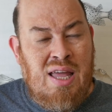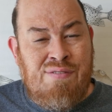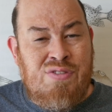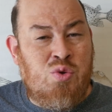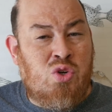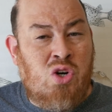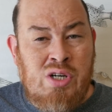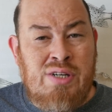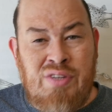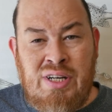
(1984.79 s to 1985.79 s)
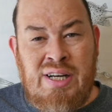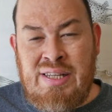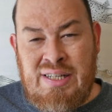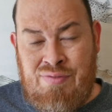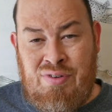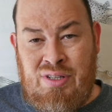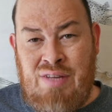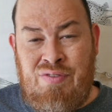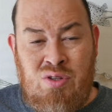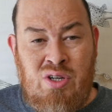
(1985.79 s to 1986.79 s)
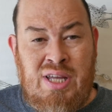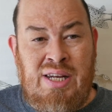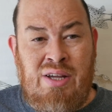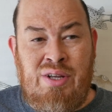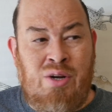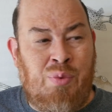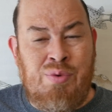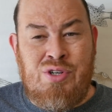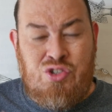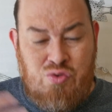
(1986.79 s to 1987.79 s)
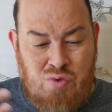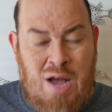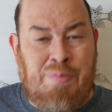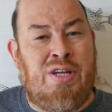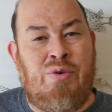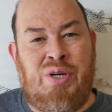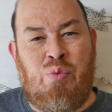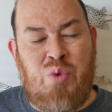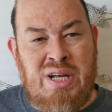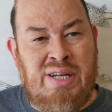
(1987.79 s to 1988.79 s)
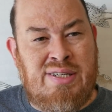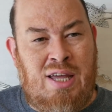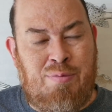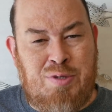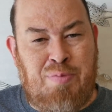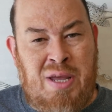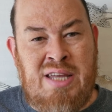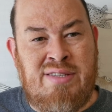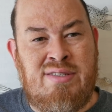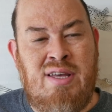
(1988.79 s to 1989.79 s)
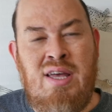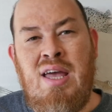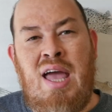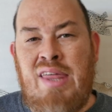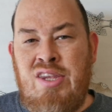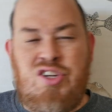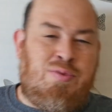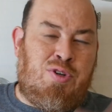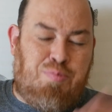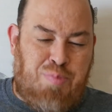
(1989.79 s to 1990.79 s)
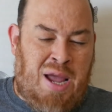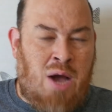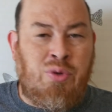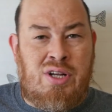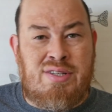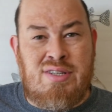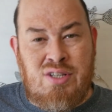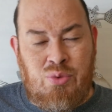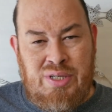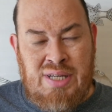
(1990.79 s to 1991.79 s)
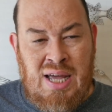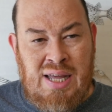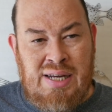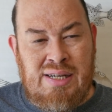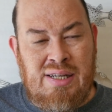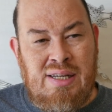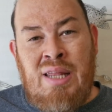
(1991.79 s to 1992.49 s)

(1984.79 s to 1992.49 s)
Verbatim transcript: If you couldn't have done anything differently, if you look at it and go, "You know, we were just dropped into an arena type space." And the GM just pounded us until we died.